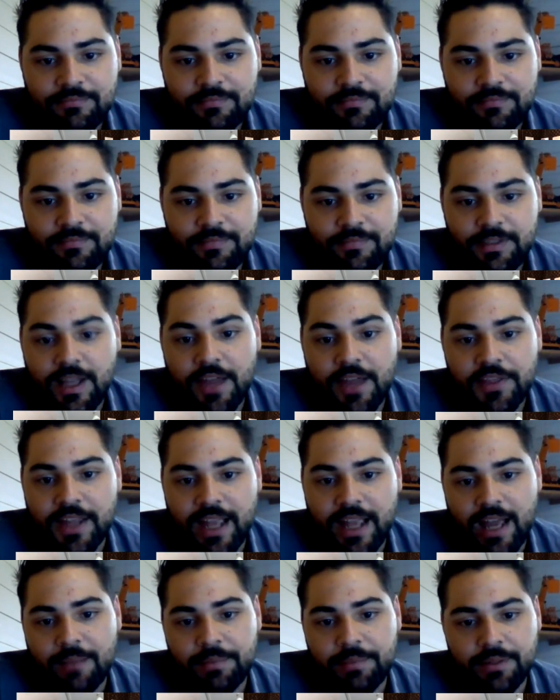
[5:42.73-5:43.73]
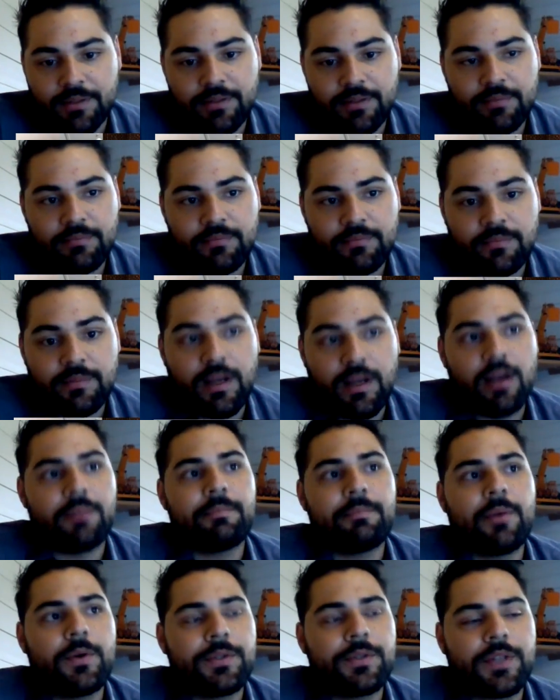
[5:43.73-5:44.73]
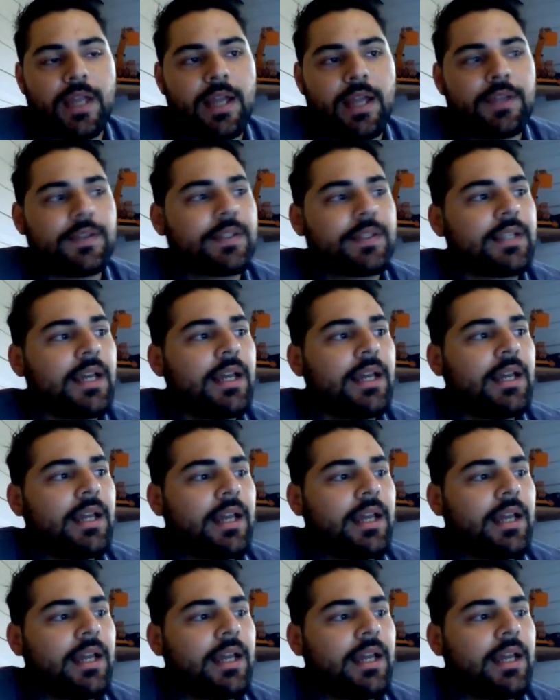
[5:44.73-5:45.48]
Nothing happened on most cases.